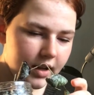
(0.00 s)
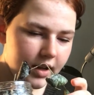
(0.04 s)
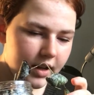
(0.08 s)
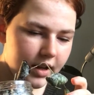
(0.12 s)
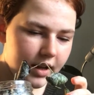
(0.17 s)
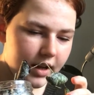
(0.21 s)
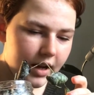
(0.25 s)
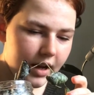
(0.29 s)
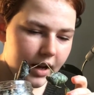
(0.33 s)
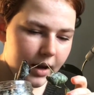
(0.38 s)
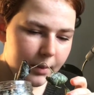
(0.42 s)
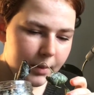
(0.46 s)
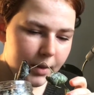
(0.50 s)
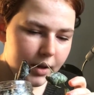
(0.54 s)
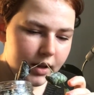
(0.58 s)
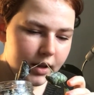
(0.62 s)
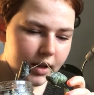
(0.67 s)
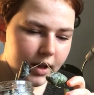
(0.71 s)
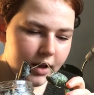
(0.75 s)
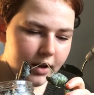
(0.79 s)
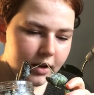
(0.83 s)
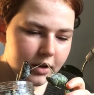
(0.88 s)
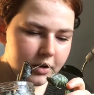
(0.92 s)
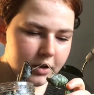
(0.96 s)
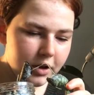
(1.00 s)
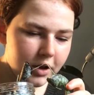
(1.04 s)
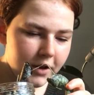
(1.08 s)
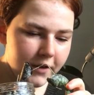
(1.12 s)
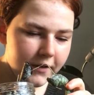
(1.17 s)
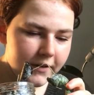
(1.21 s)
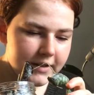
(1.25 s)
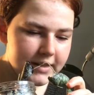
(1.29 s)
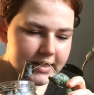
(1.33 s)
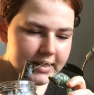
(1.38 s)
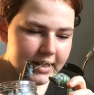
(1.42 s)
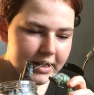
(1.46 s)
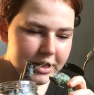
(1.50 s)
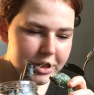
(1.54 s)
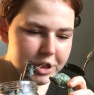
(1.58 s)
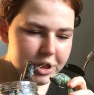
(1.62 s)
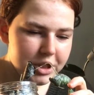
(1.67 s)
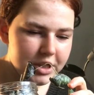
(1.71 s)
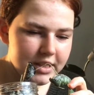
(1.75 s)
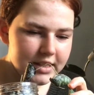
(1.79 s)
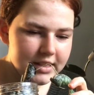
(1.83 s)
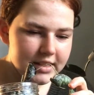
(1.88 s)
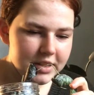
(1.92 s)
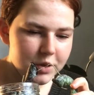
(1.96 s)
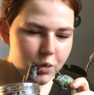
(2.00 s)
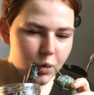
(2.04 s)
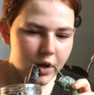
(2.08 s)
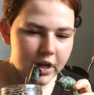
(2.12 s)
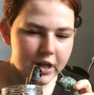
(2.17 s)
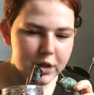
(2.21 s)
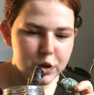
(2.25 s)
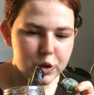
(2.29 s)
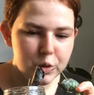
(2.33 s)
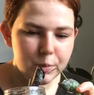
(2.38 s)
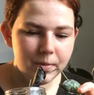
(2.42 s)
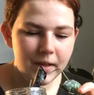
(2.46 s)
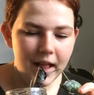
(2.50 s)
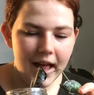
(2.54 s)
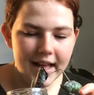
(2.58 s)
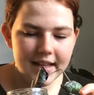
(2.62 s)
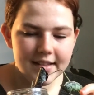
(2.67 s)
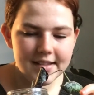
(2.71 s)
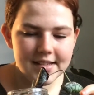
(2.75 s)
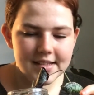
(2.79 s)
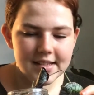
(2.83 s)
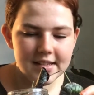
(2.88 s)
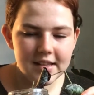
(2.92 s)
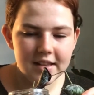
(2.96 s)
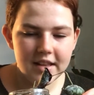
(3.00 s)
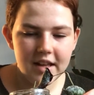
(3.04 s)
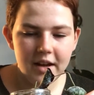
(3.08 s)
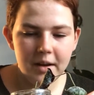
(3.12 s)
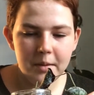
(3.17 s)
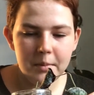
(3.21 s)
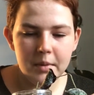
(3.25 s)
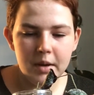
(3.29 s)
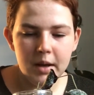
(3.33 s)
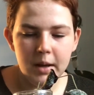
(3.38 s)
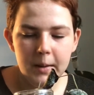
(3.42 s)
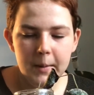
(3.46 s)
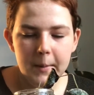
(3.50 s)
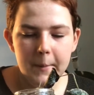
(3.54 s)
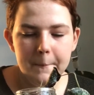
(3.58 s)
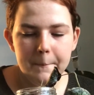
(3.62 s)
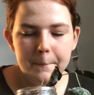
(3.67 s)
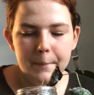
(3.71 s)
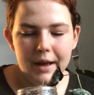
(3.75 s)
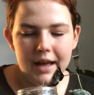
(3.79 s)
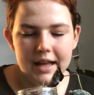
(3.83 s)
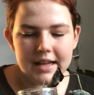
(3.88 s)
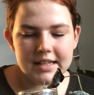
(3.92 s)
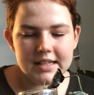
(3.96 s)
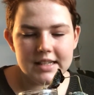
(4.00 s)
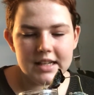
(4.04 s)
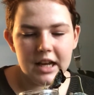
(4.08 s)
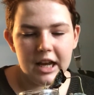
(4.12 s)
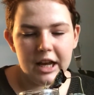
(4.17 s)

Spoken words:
I'm a little nervous that she's going to blast them, but I